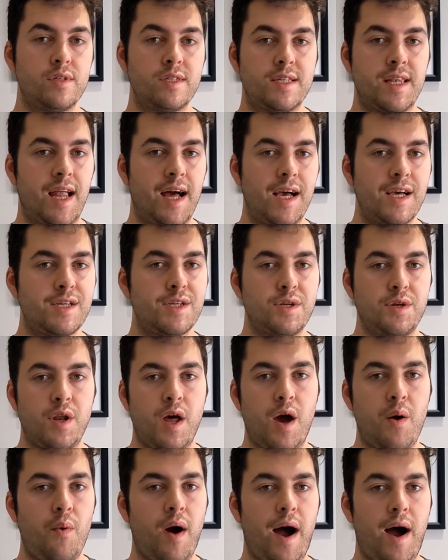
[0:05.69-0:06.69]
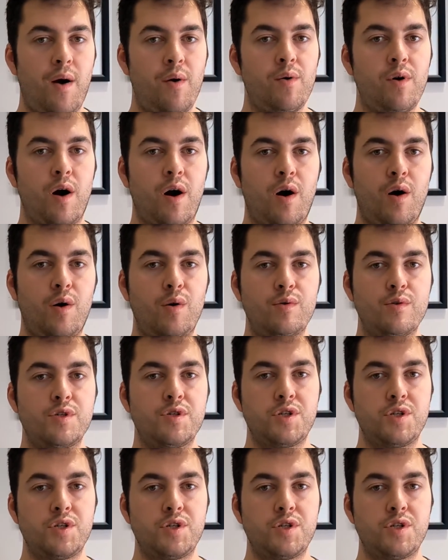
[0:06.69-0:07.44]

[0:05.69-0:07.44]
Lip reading: slash no alcohol